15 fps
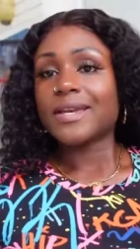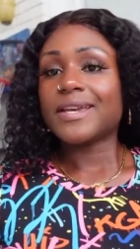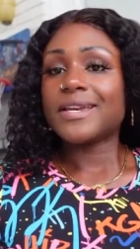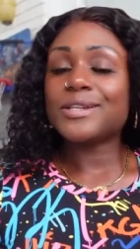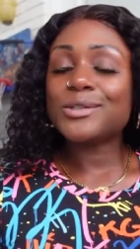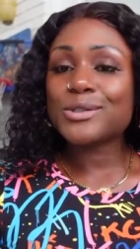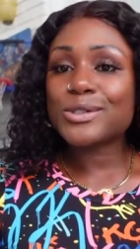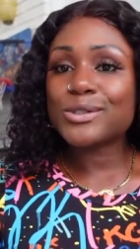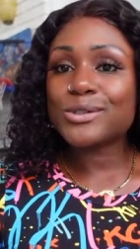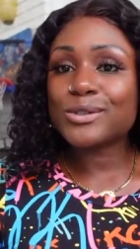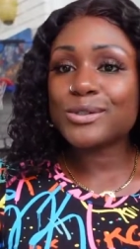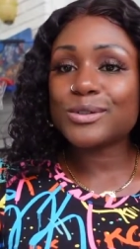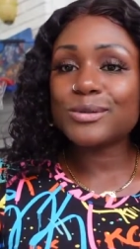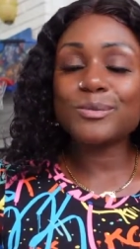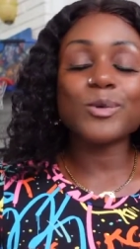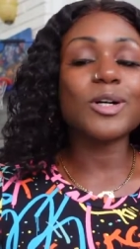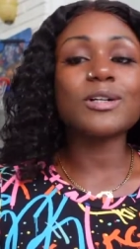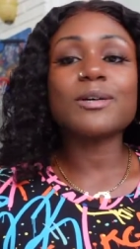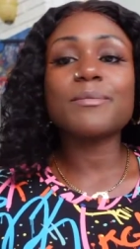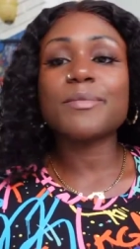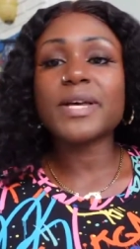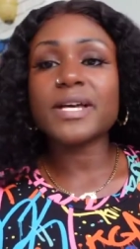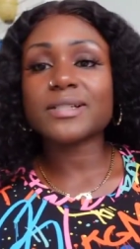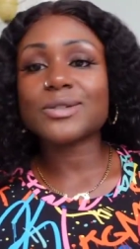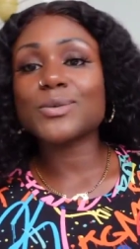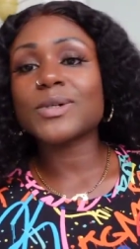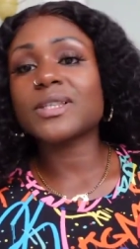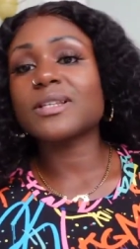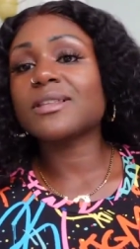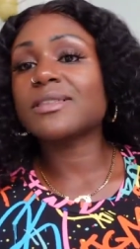Hey YouTube, welcome back to
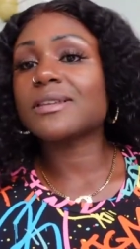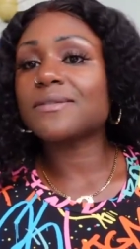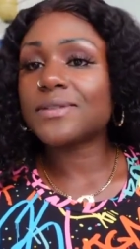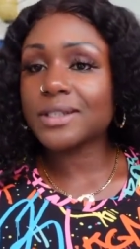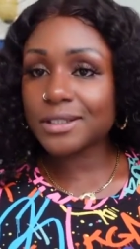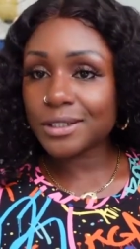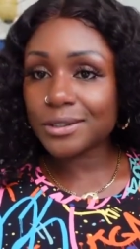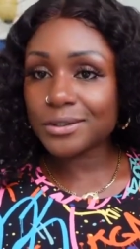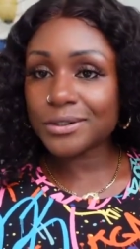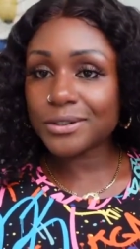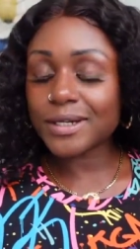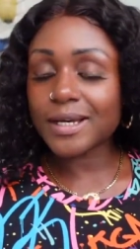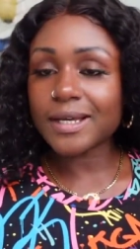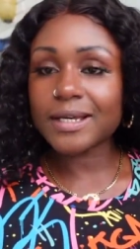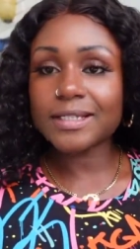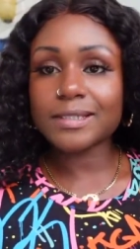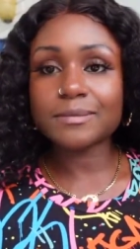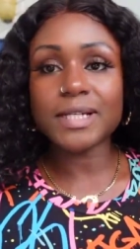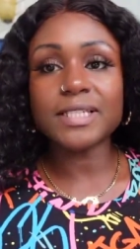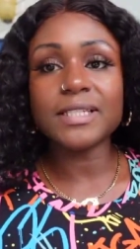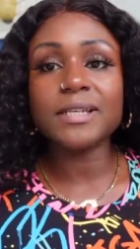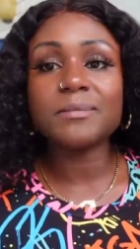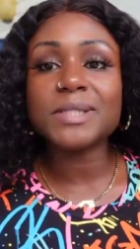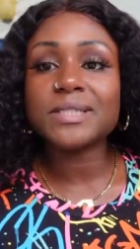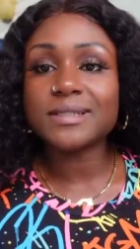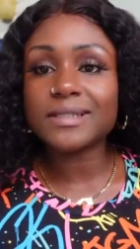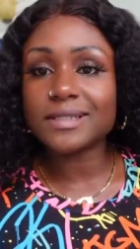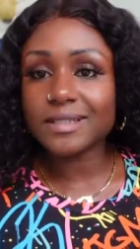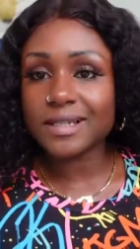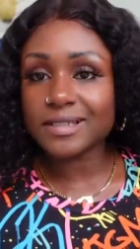another video, you guys. My name is
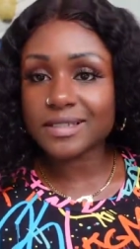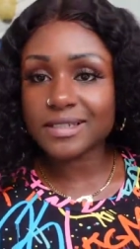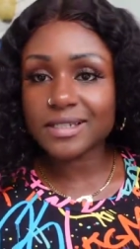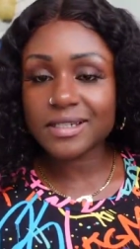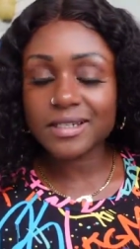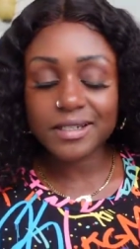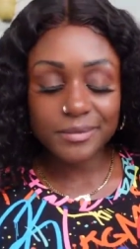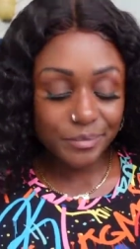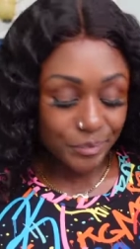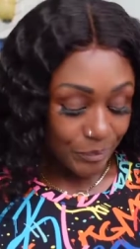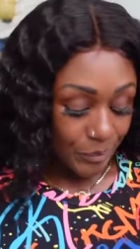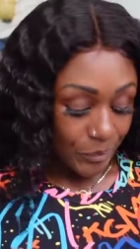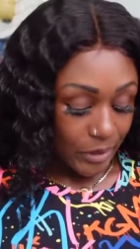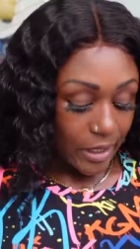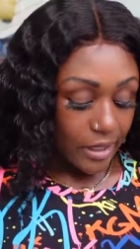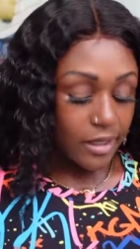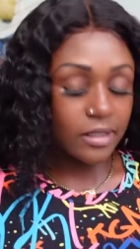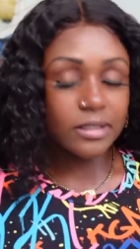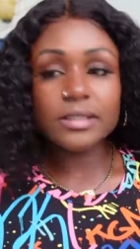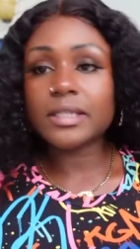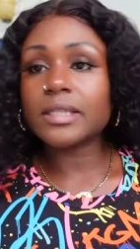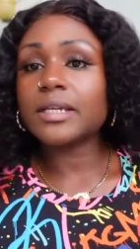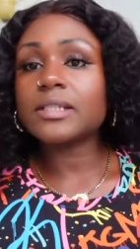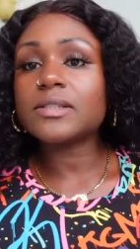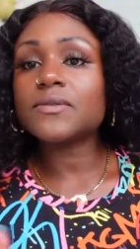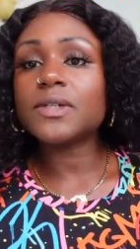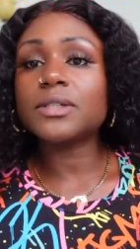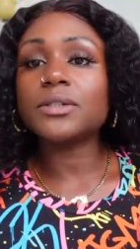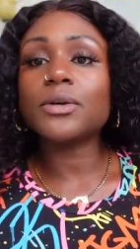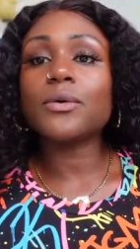Dineska. In today's
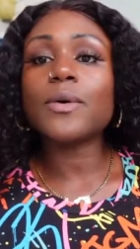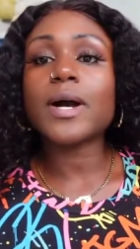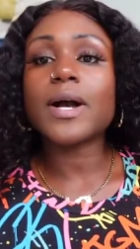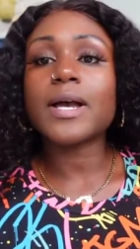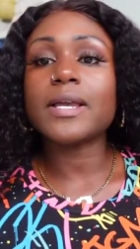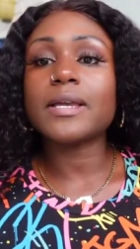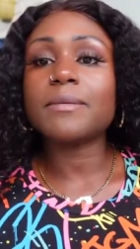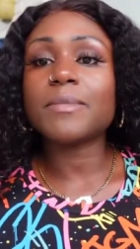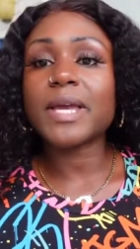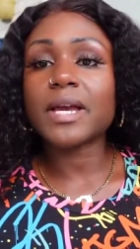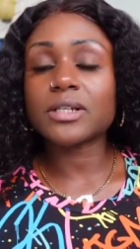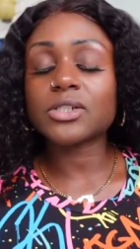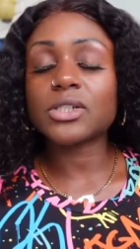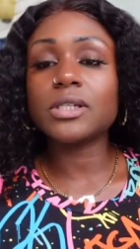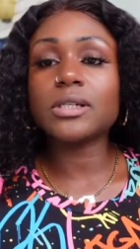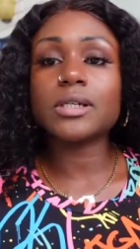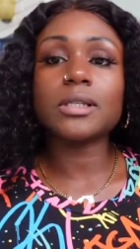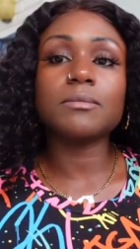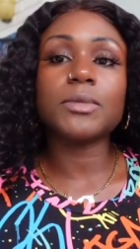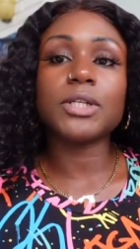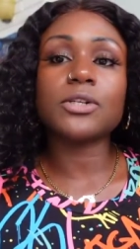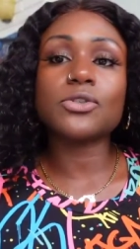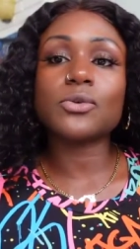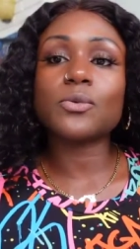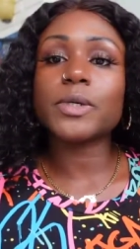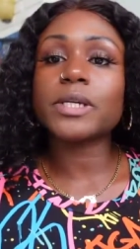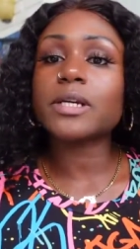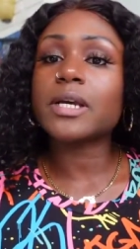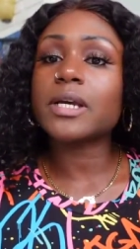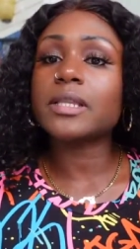video, I am actually going to be
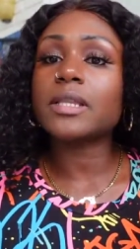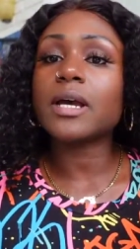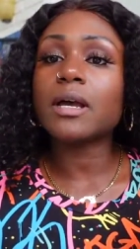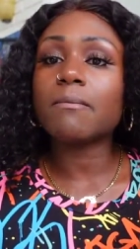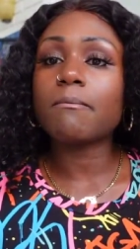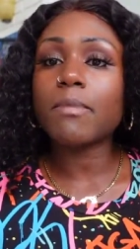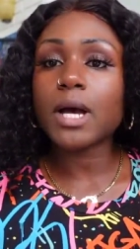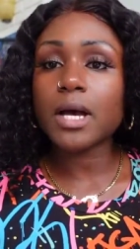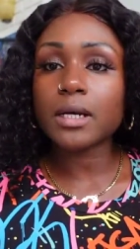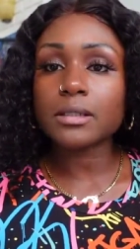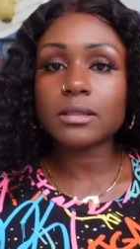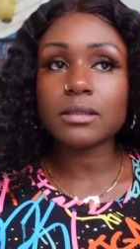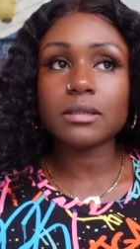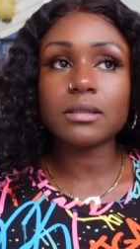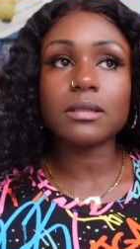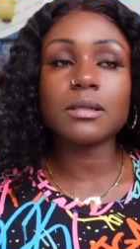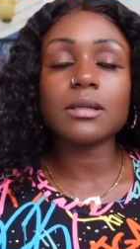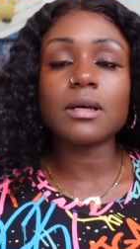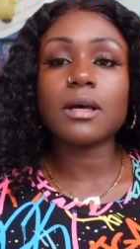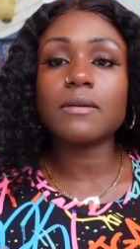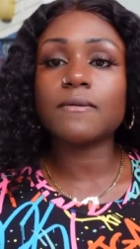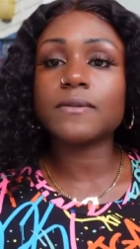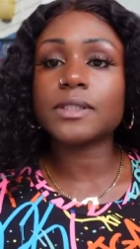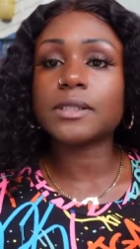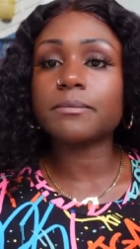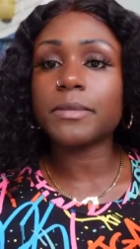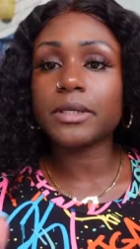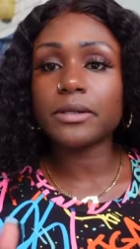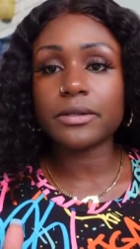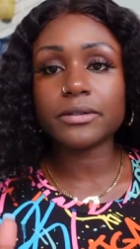doing an unboxing of some
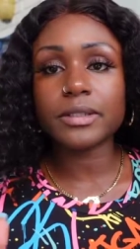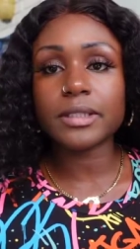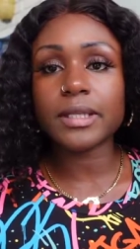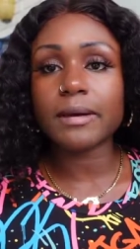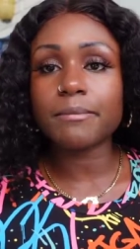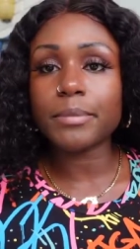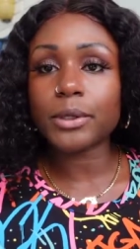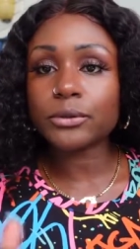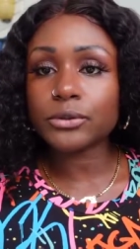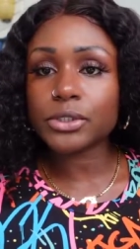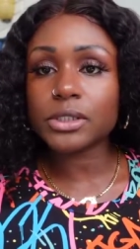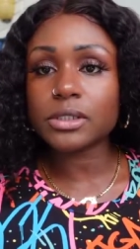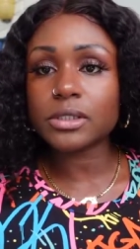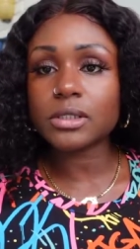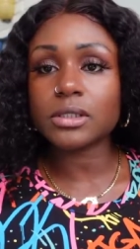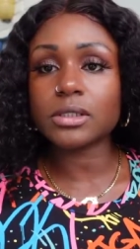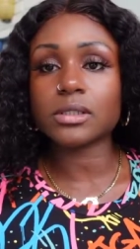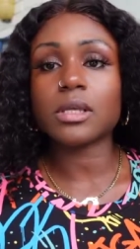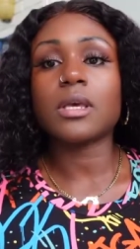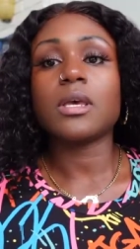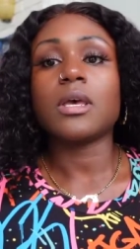hair that I purchased,